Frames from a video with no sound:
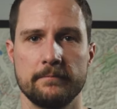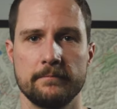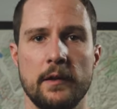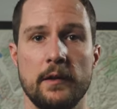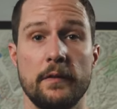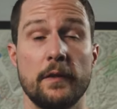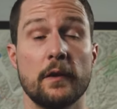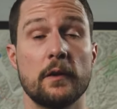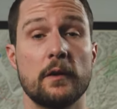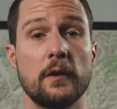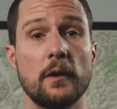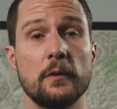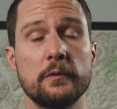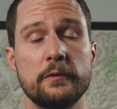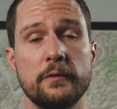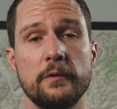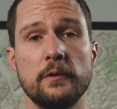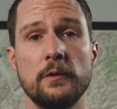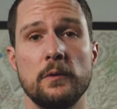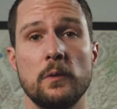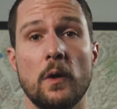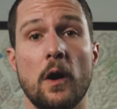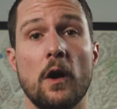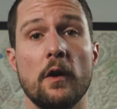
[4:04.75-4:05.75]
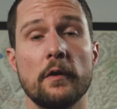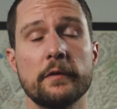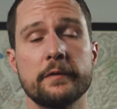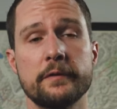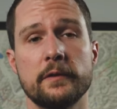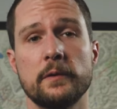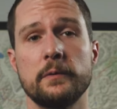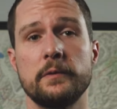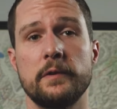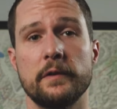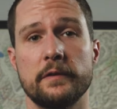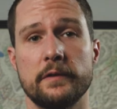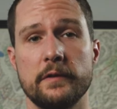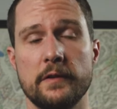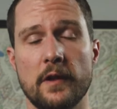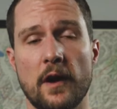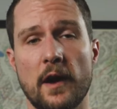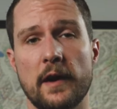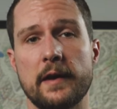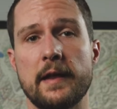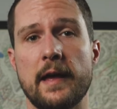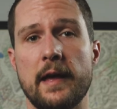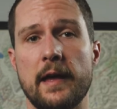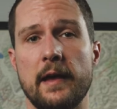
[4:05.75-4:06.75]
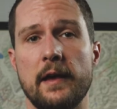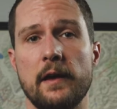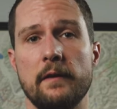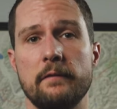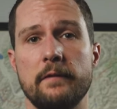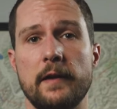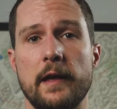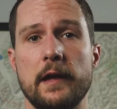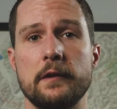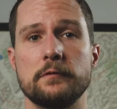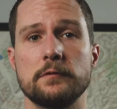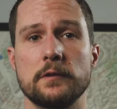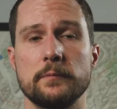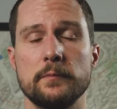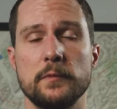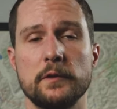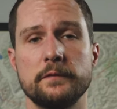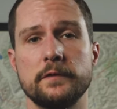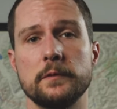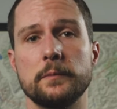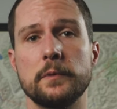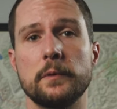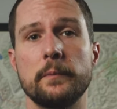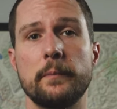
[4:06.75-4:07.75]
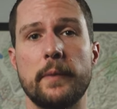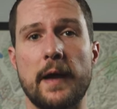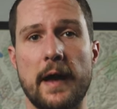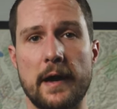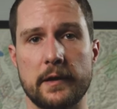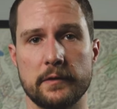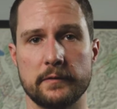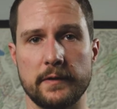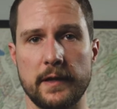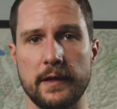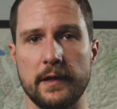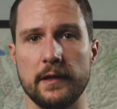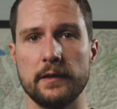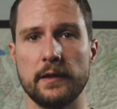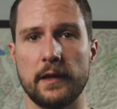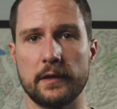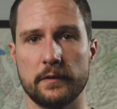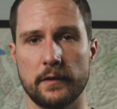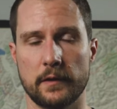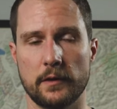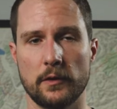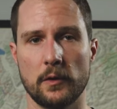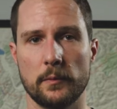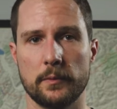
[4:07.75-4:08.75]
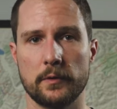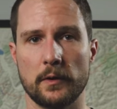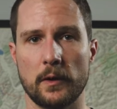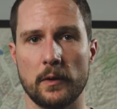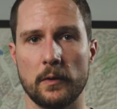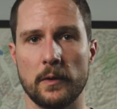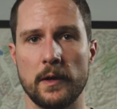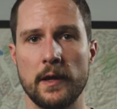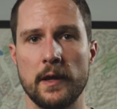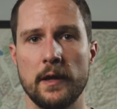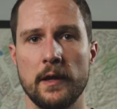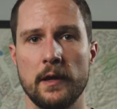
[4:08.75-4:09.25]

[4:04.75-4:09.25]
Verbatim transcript: The Go two also does not have a removable battery like the GoPro,